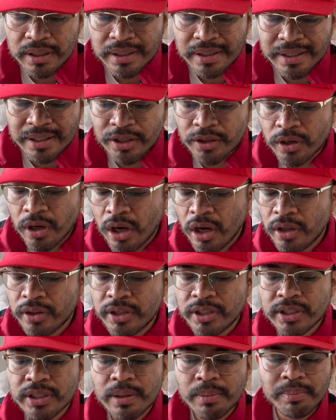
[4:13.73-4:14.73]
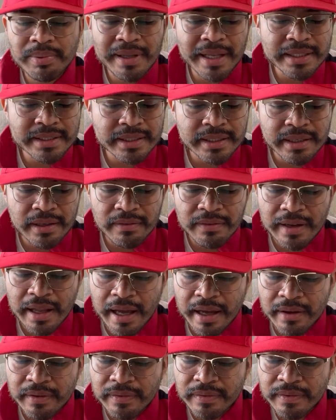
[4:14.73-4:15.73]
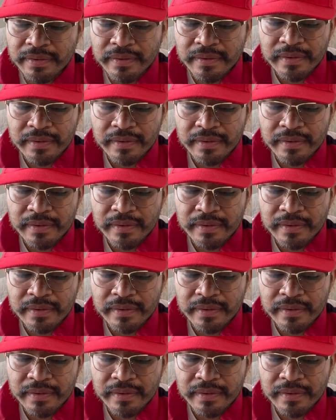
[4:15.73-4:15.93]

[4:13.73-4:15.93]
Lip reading: in all this complexity of life,